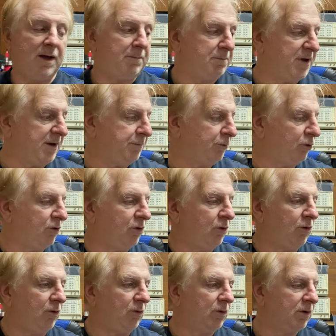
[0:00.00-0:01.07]
people
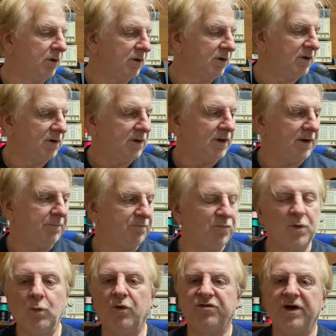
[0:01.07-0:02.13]
who,
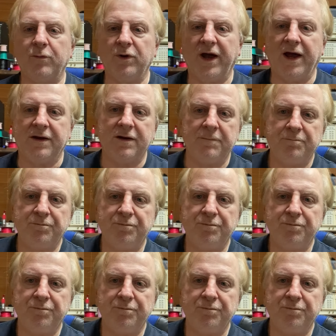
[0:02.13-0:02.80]
also we had